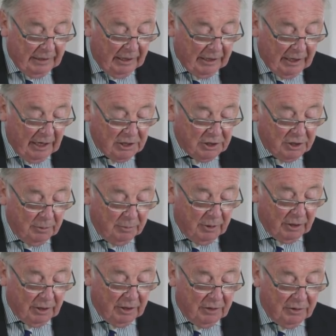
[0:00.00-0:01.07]
a custom
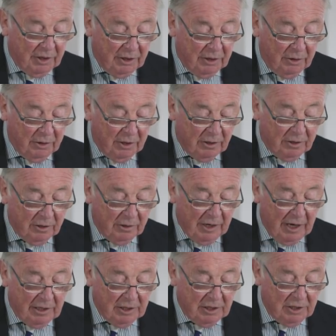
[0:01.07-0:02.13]
that continued until
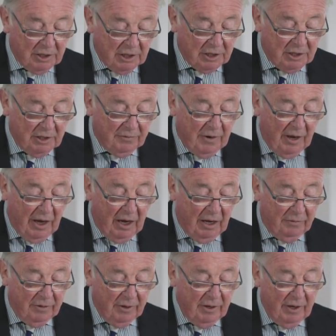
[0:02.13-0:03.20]

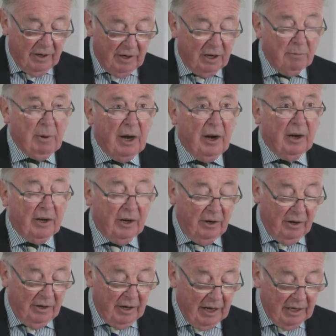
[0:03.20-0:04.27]
1965 in America
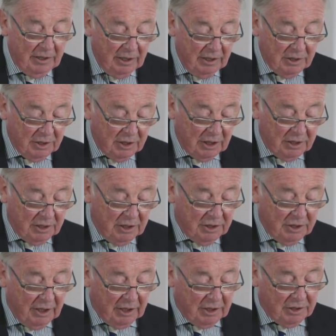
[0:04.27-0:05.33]
and
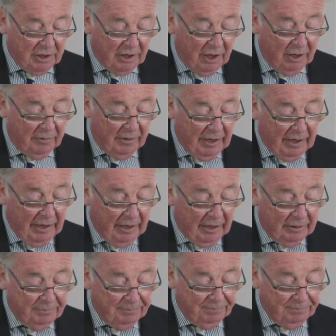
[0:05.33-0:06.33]
1966 over here.